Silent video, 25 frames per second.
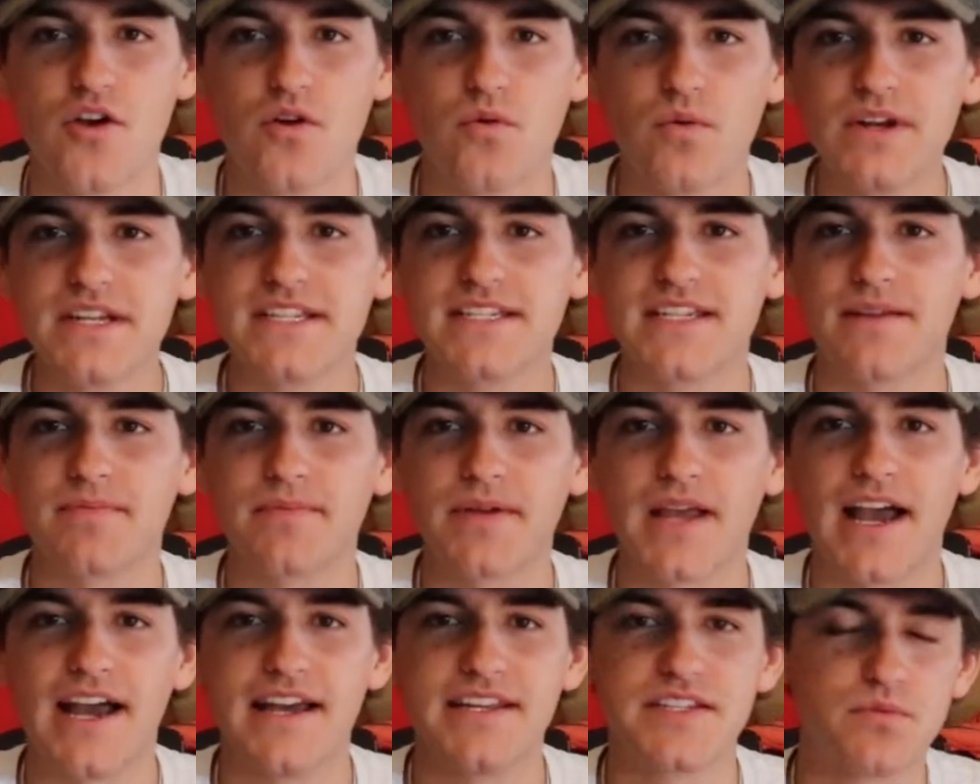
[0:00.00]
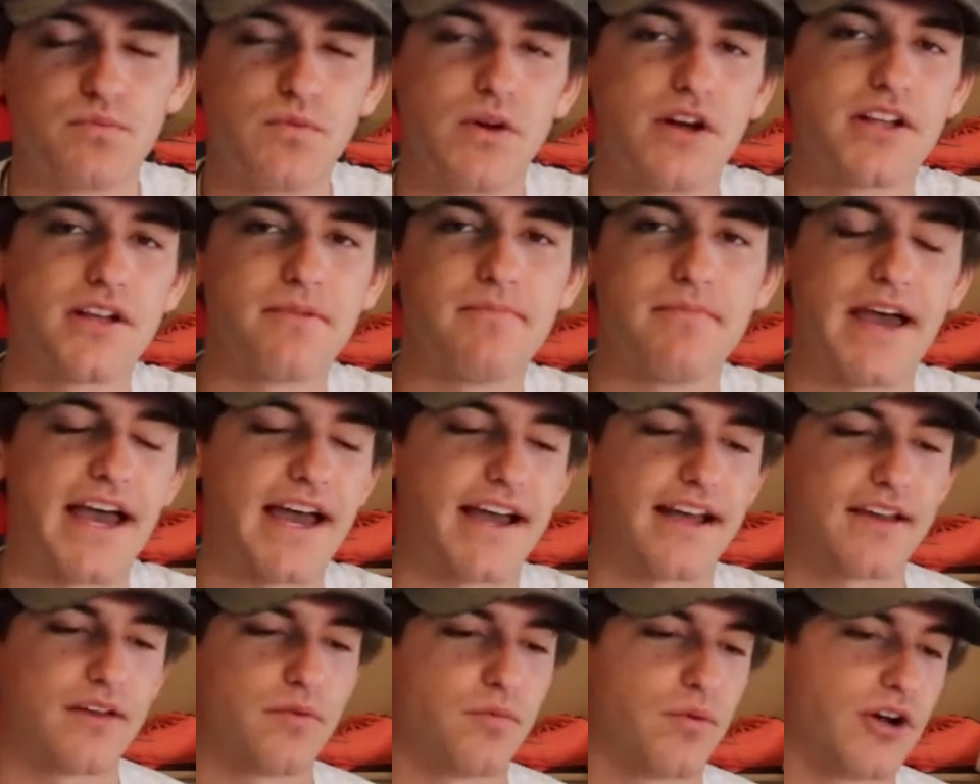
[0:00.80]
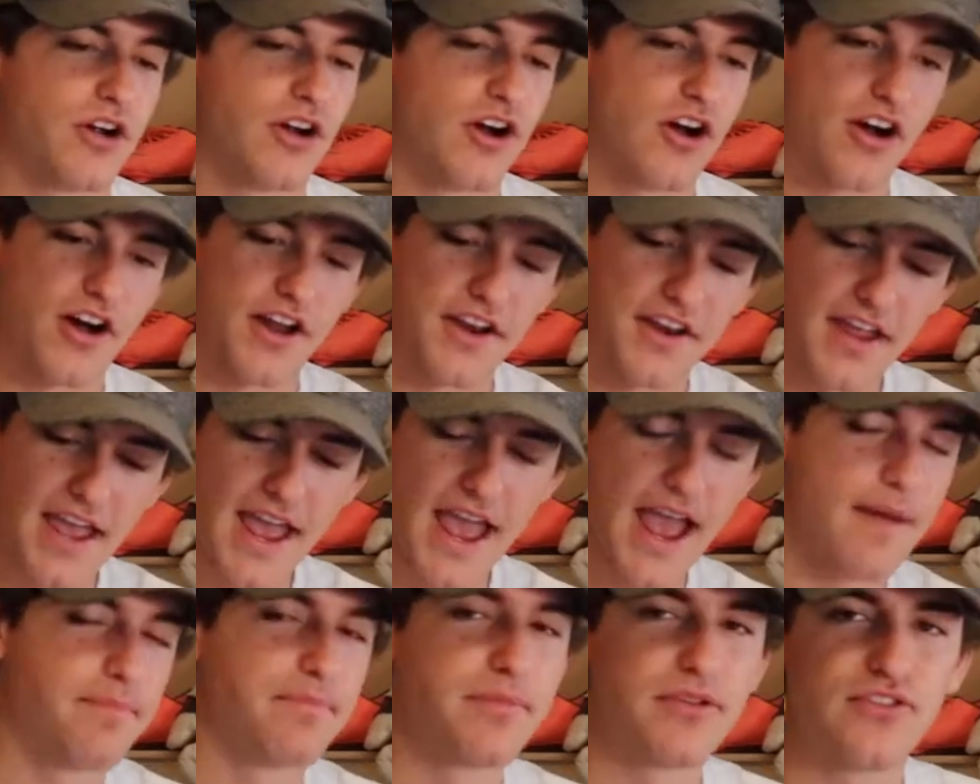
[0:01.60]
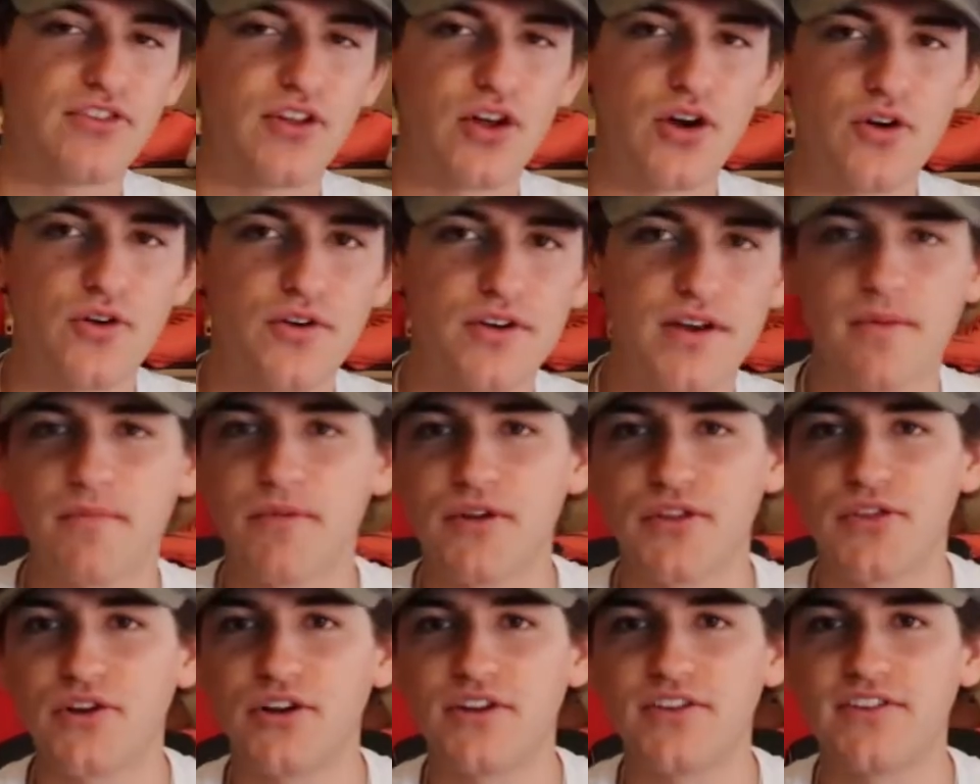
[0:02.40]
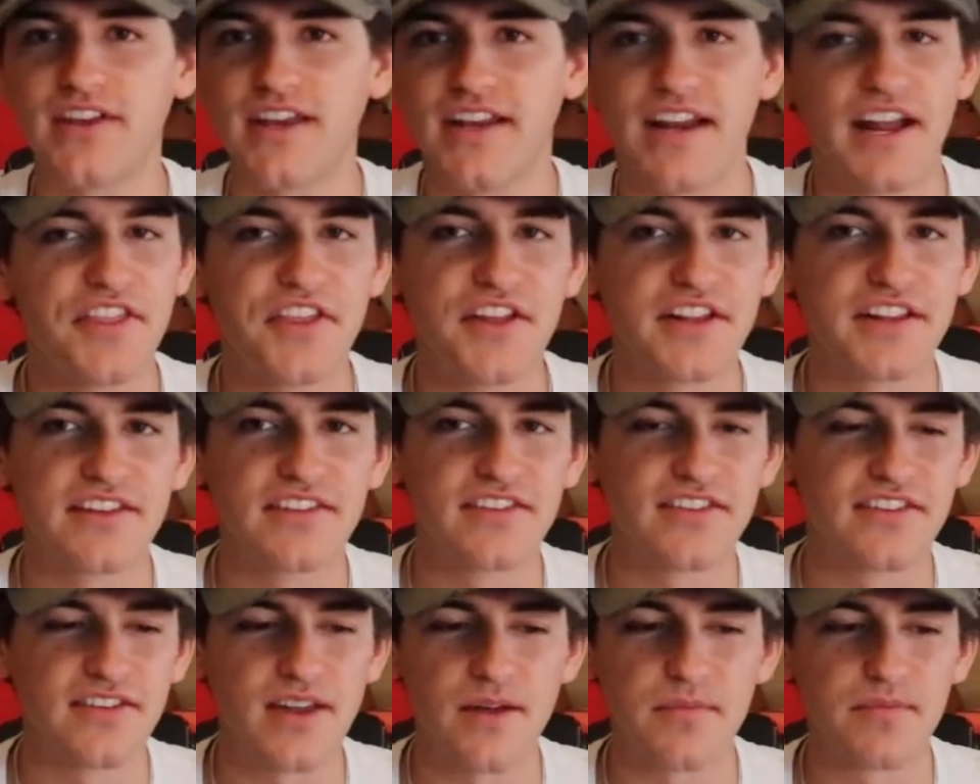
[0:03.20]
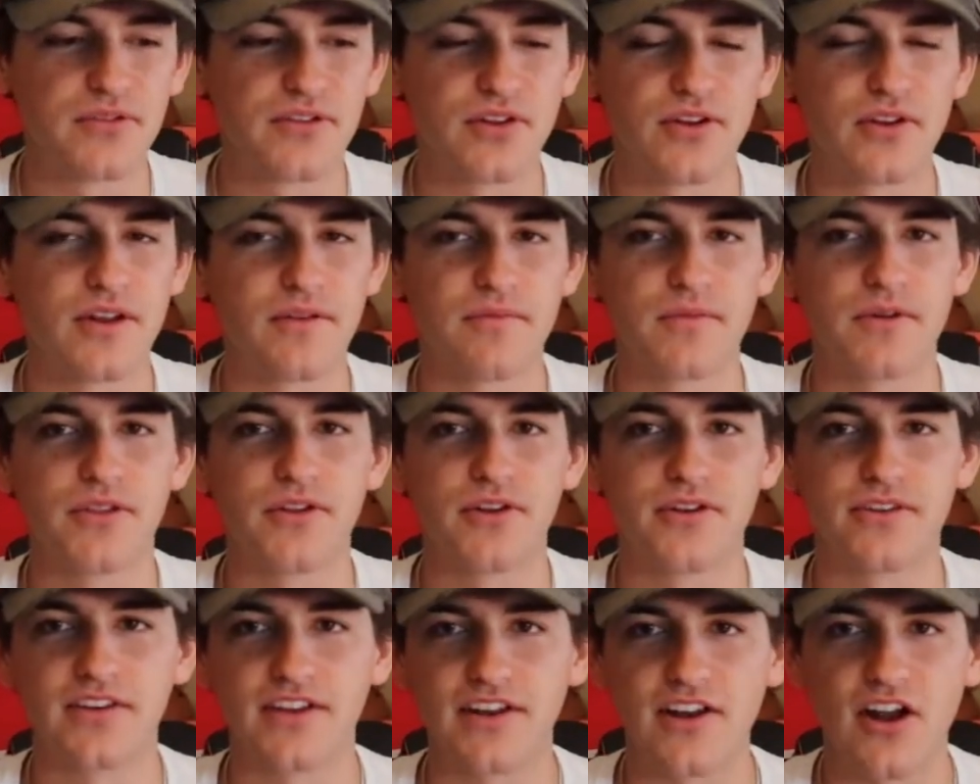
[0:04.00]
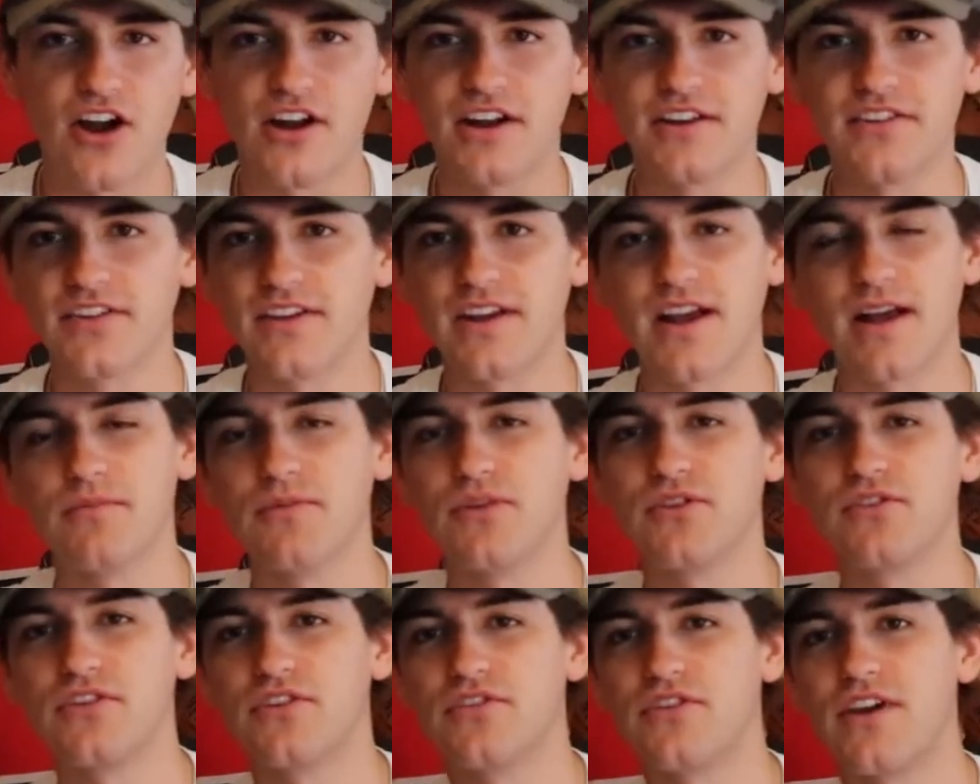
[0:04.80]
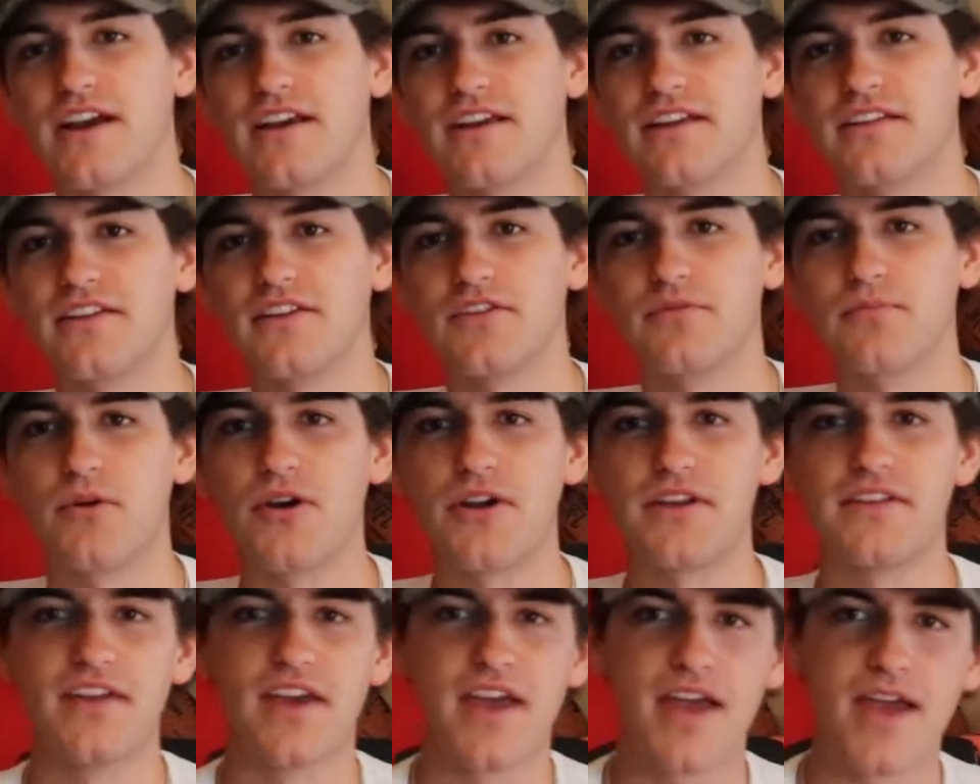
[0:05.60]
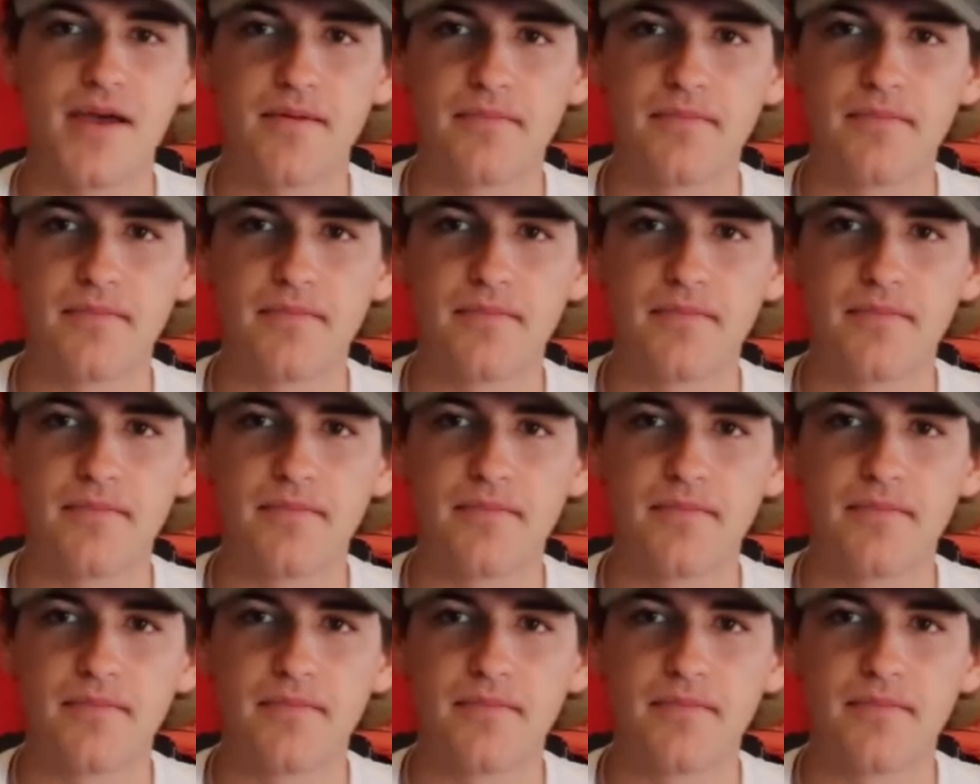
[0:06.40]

What is up, guys? Welcome back. We're on episode number 13. I think this is episode number 13. Honestly, I'm losing track at this point.